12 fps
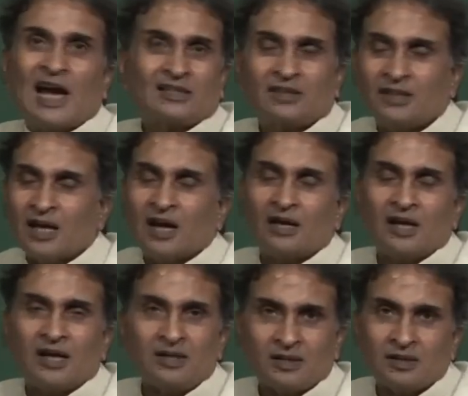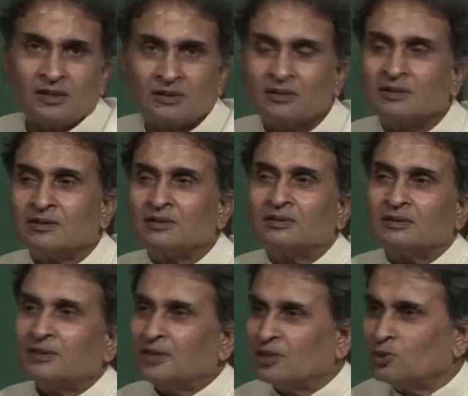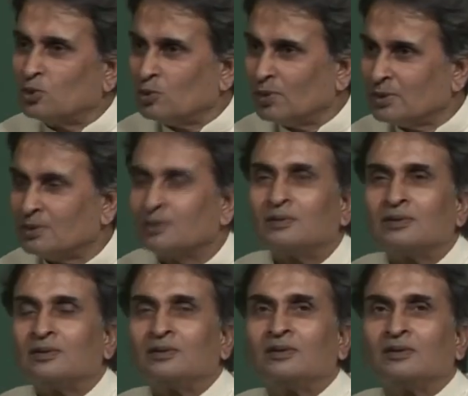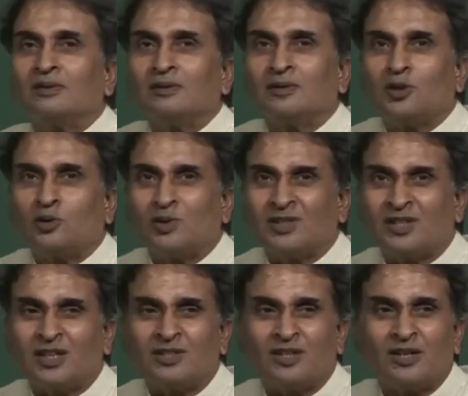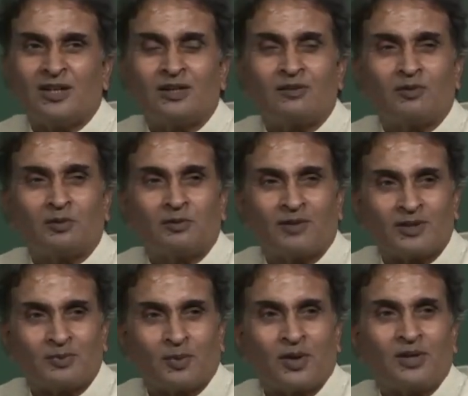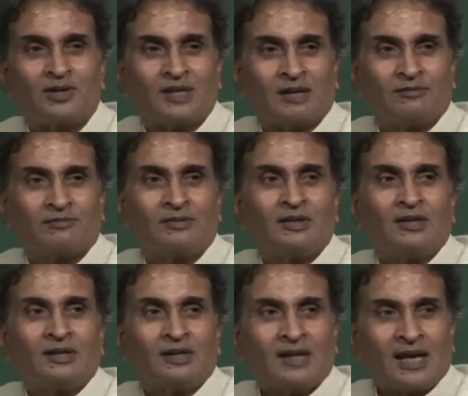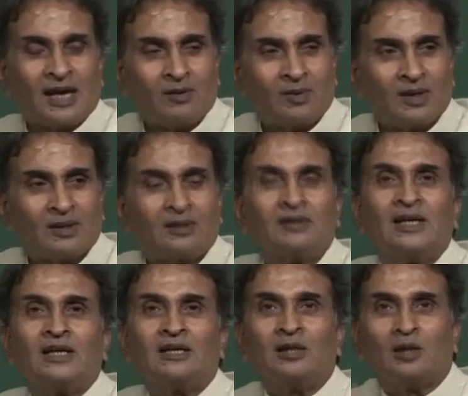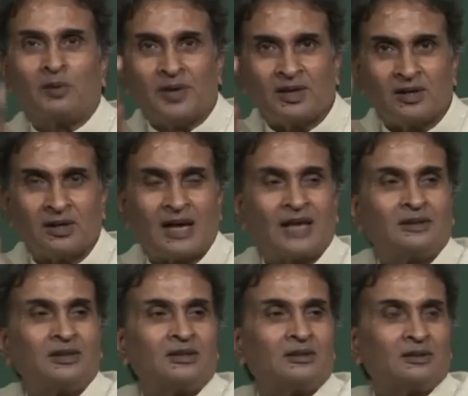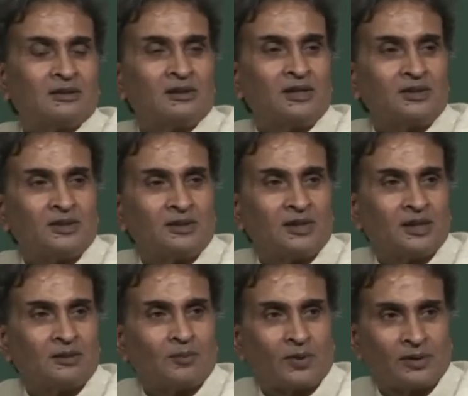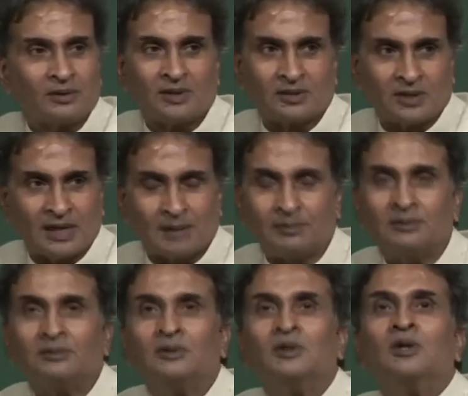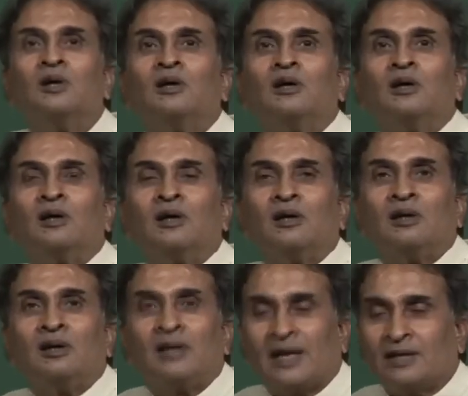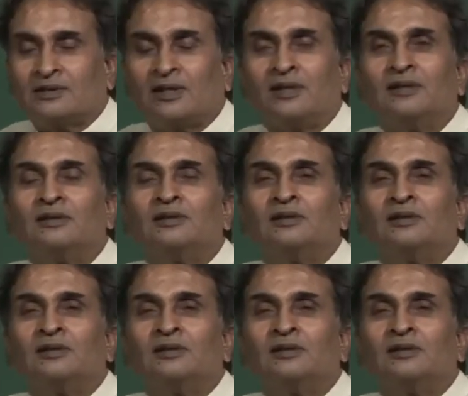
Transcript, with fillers: as the yarn enters, it has no twist, the twist gets generated from the first point itself and will get equilibrated as it reaches the other point. This can happen. Let us say